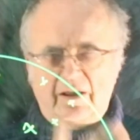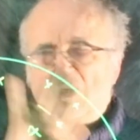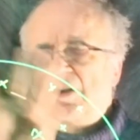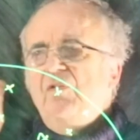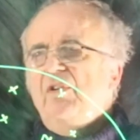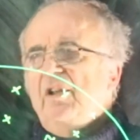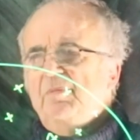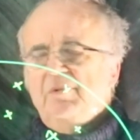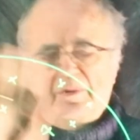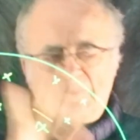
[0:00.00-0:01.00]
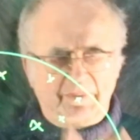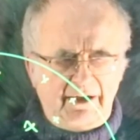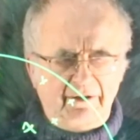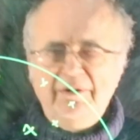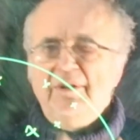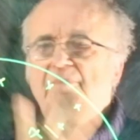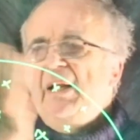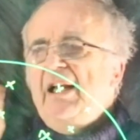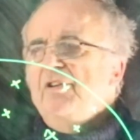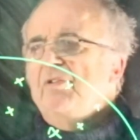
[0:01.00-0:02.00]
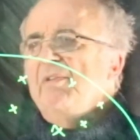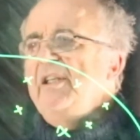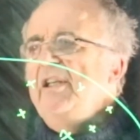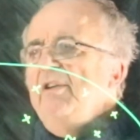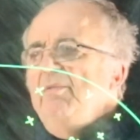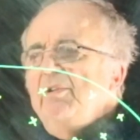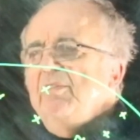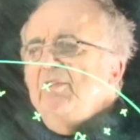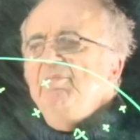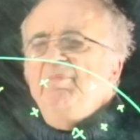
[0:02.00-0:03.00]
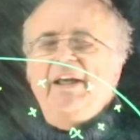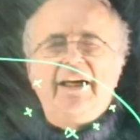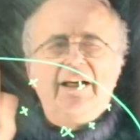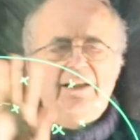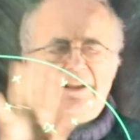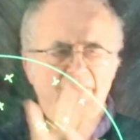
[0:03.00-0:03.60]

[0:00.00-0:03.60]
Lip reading: envelope, comparing with the boundary, we could compare